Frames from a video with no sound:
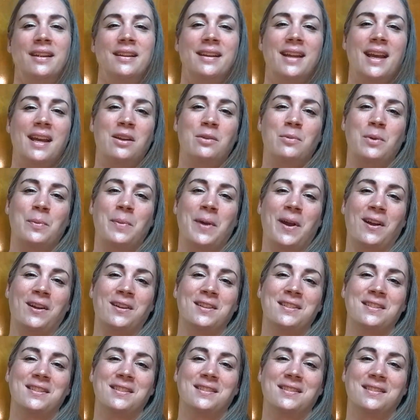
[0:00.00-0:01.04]
Nanaimo
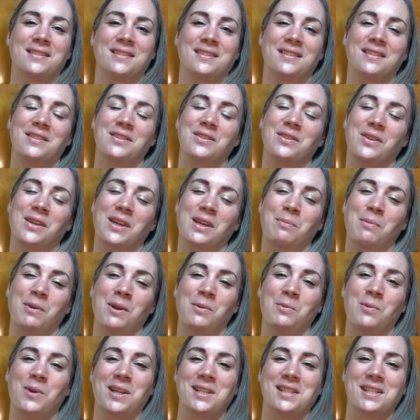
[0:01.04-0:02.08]
bars. So keep
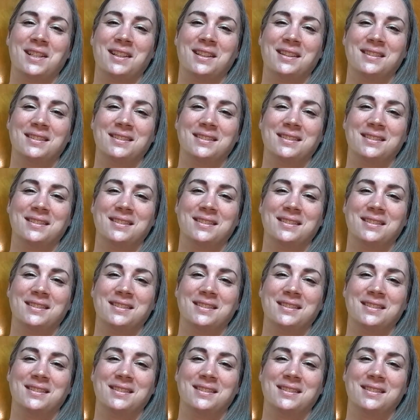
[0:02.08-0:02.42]
on watching.